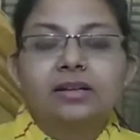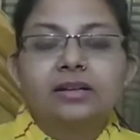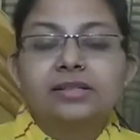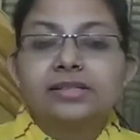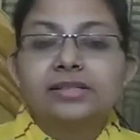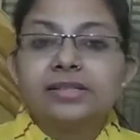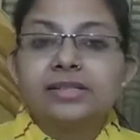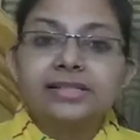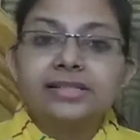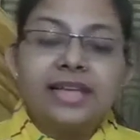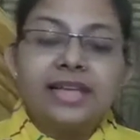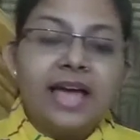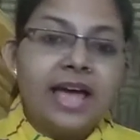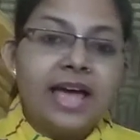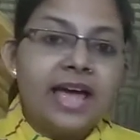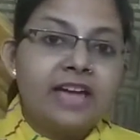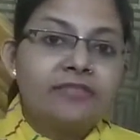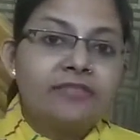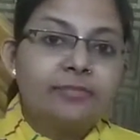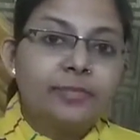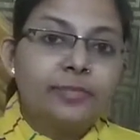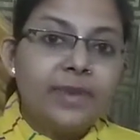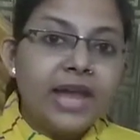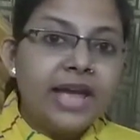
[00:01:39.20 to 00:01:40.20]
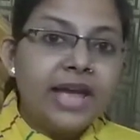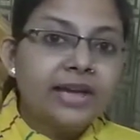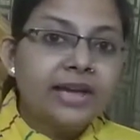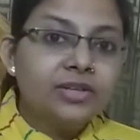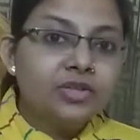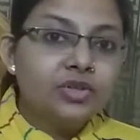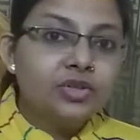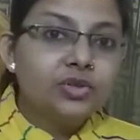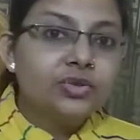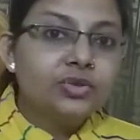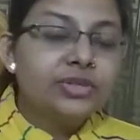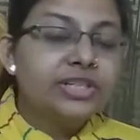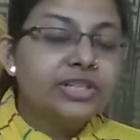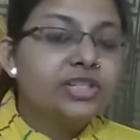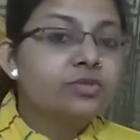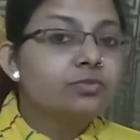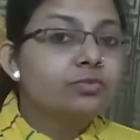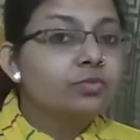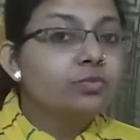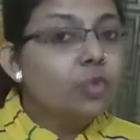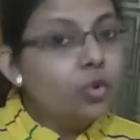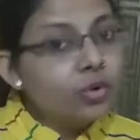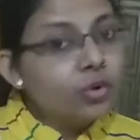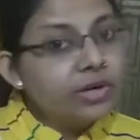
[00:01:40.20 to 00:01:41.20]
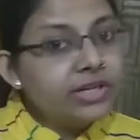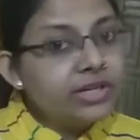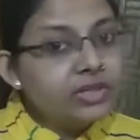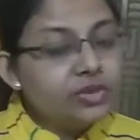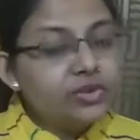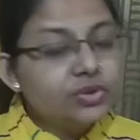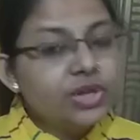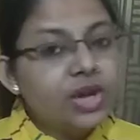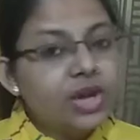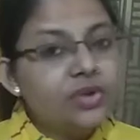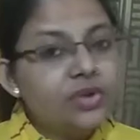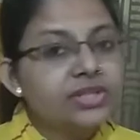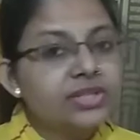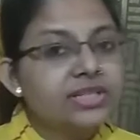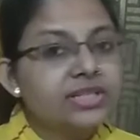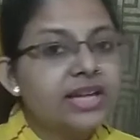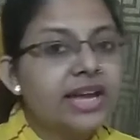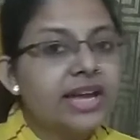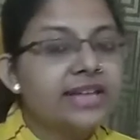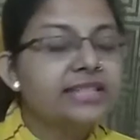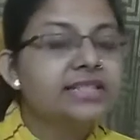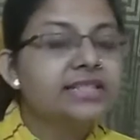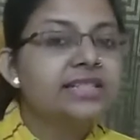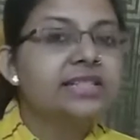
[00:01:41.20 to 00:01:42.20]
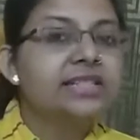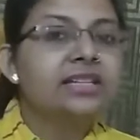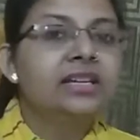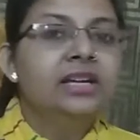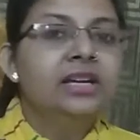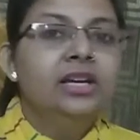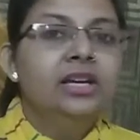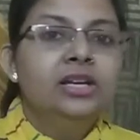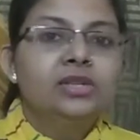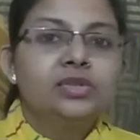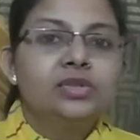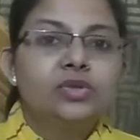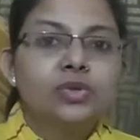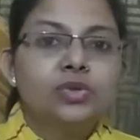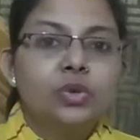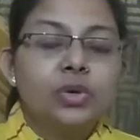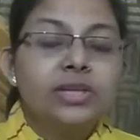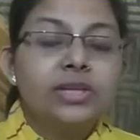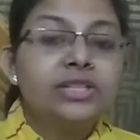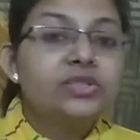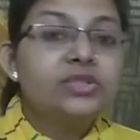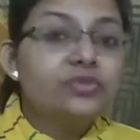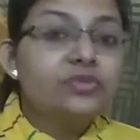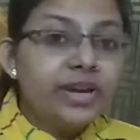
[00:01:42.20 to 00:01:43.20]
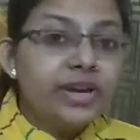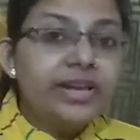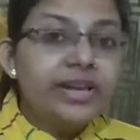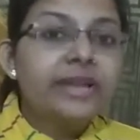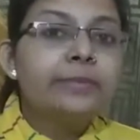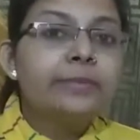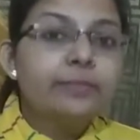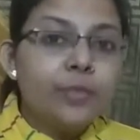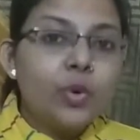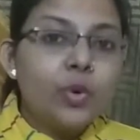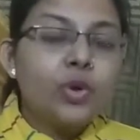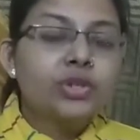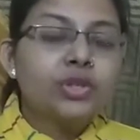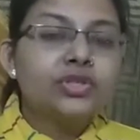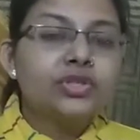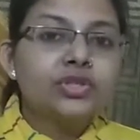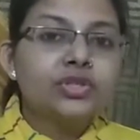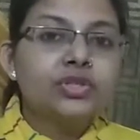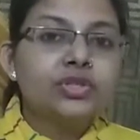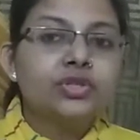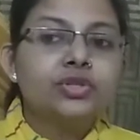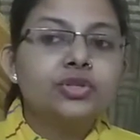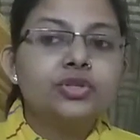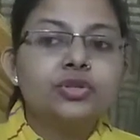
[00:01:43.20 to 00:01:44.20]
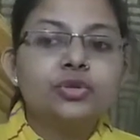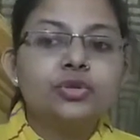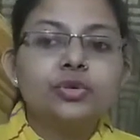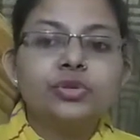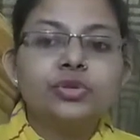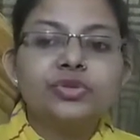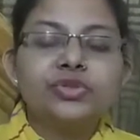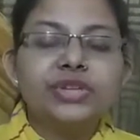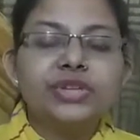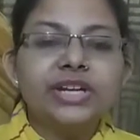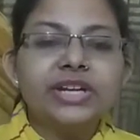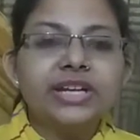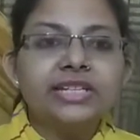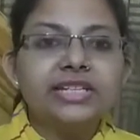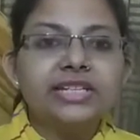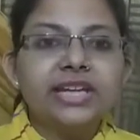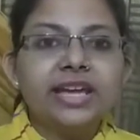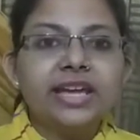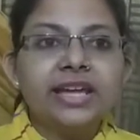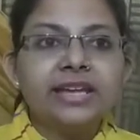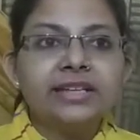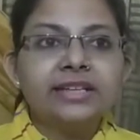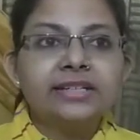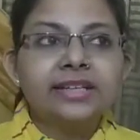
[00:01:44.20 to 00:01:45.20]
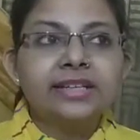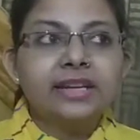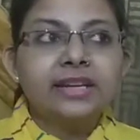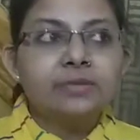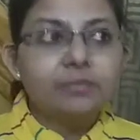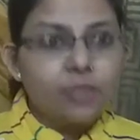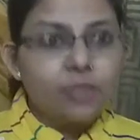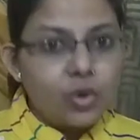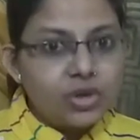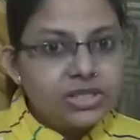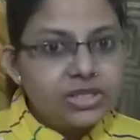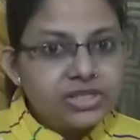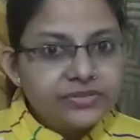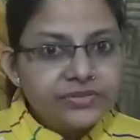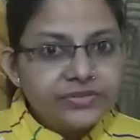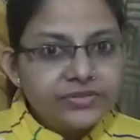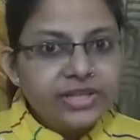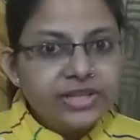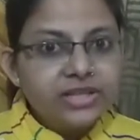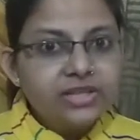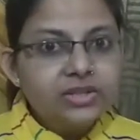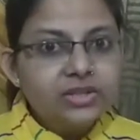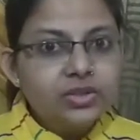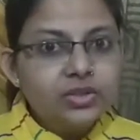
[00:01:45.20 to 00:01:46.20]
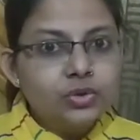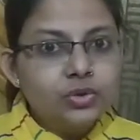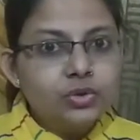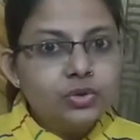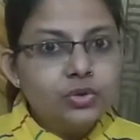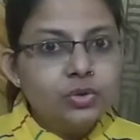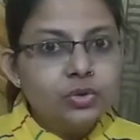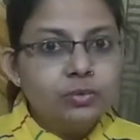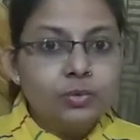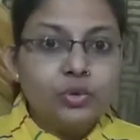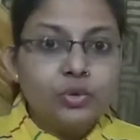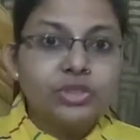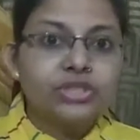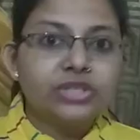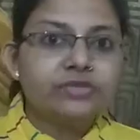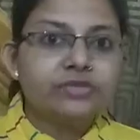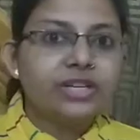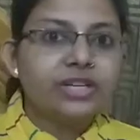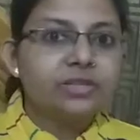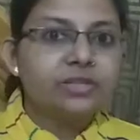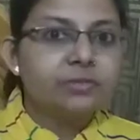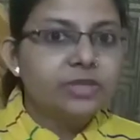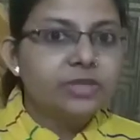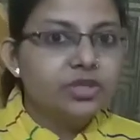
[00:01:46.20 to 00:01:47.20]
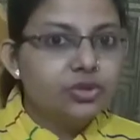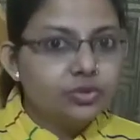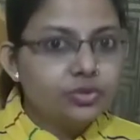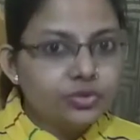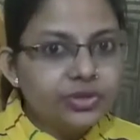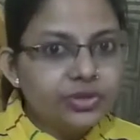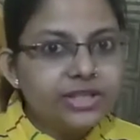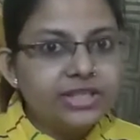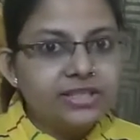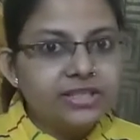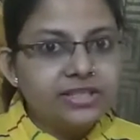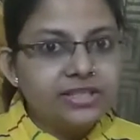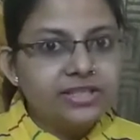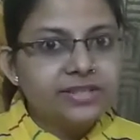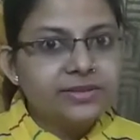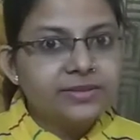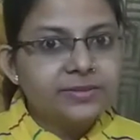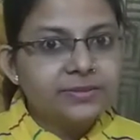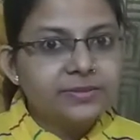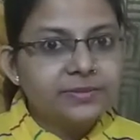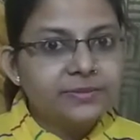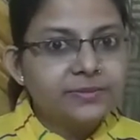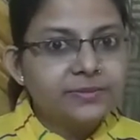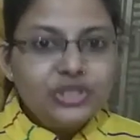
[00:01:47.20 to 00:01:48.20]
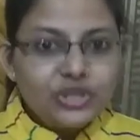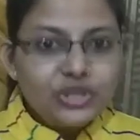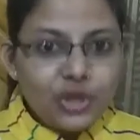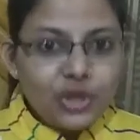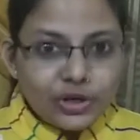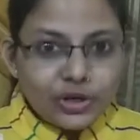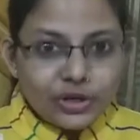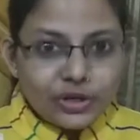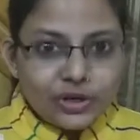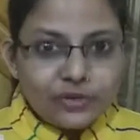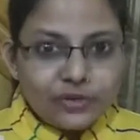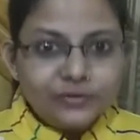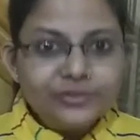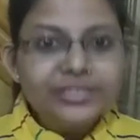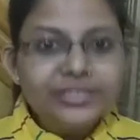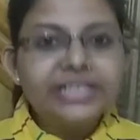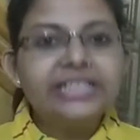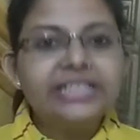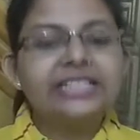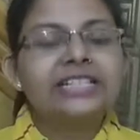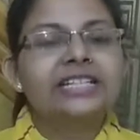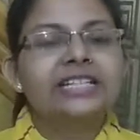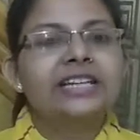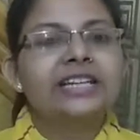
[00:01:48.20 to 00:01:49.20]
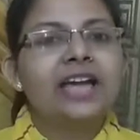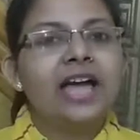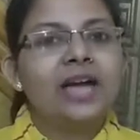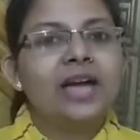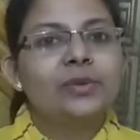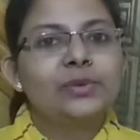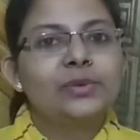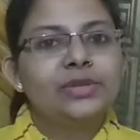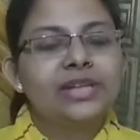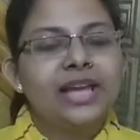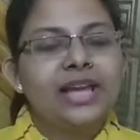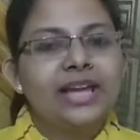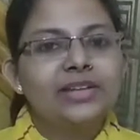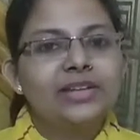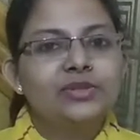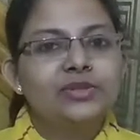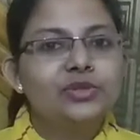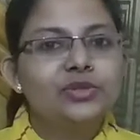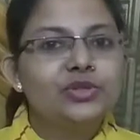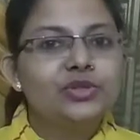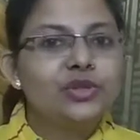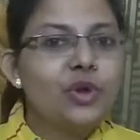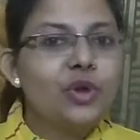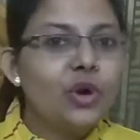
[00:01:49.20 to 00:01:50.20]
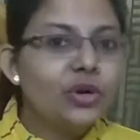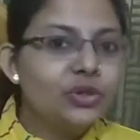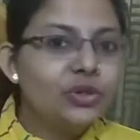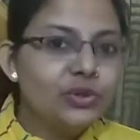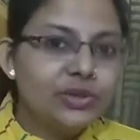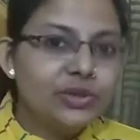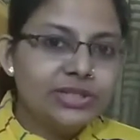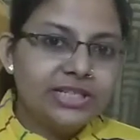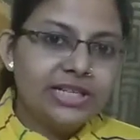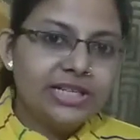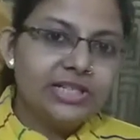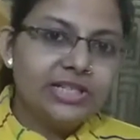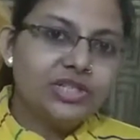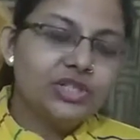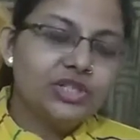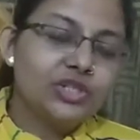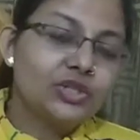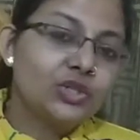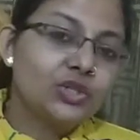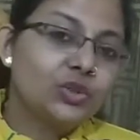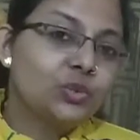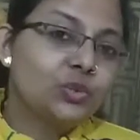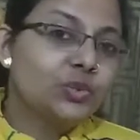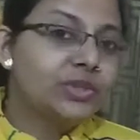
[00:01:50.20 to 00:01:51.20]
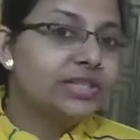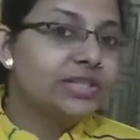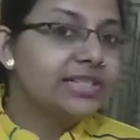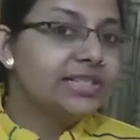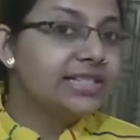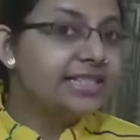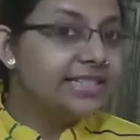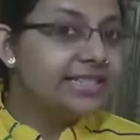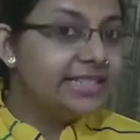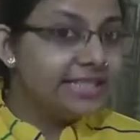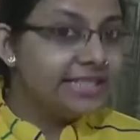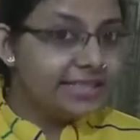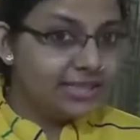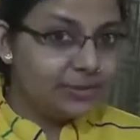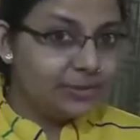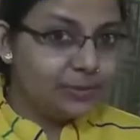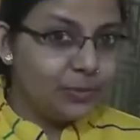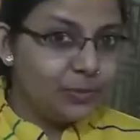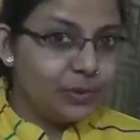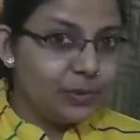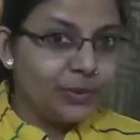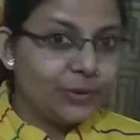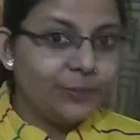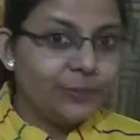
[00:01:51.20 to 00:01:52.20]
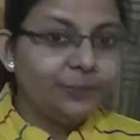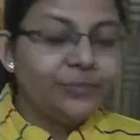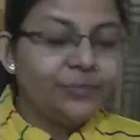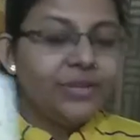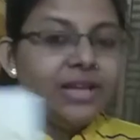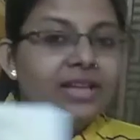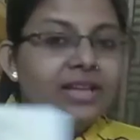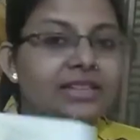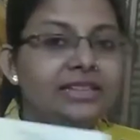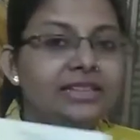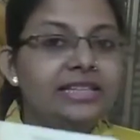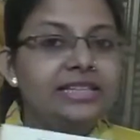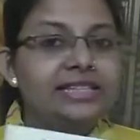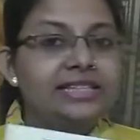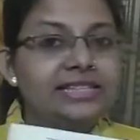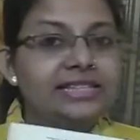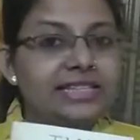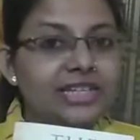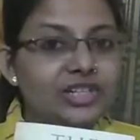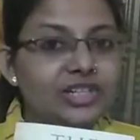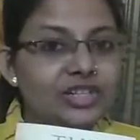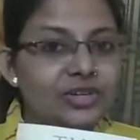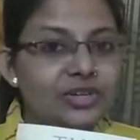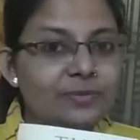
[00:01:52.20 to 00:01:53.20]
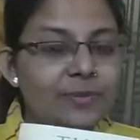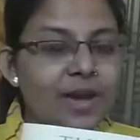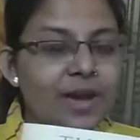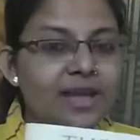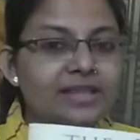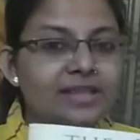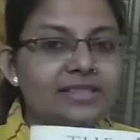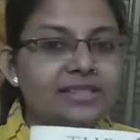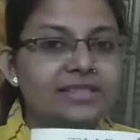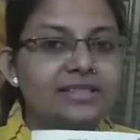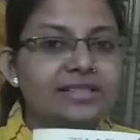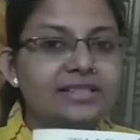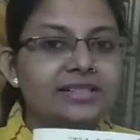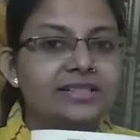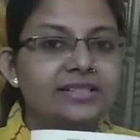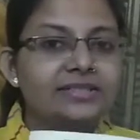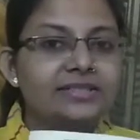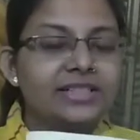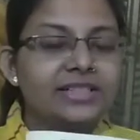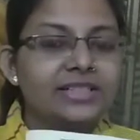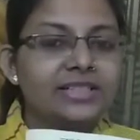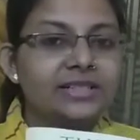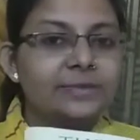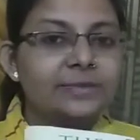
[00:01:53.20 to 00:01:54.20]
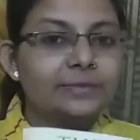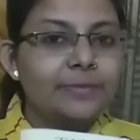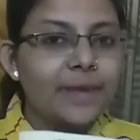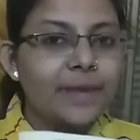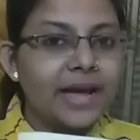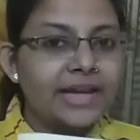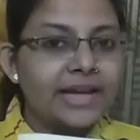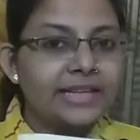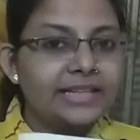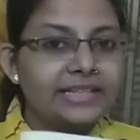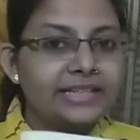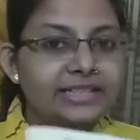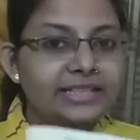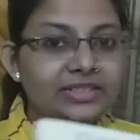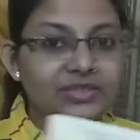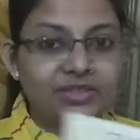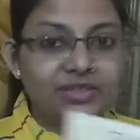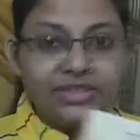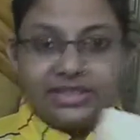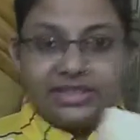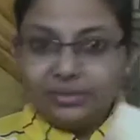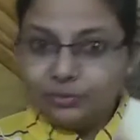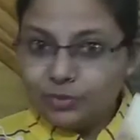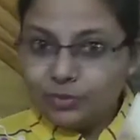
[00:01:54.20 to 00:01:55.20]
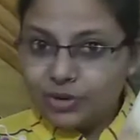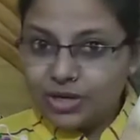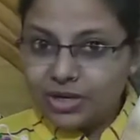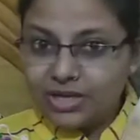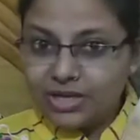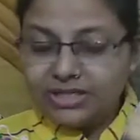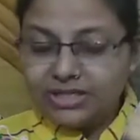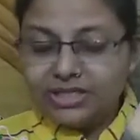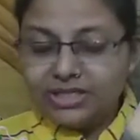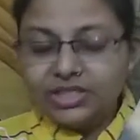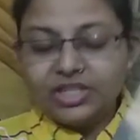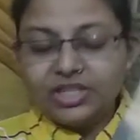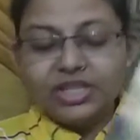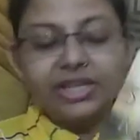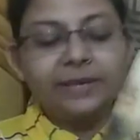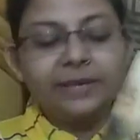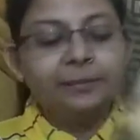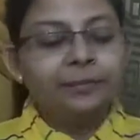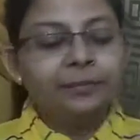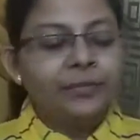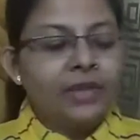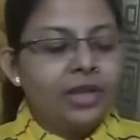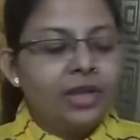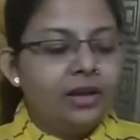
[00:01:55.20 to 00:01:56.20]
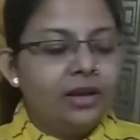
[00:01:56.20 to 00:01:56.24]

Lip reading: Since I have planned to read more in 2019, so it's very important to create an atmosphere to motivate me to read. Talking of reading, I would like to draw your attention towards this book, The Station Master, written by Indranil Mukherjee.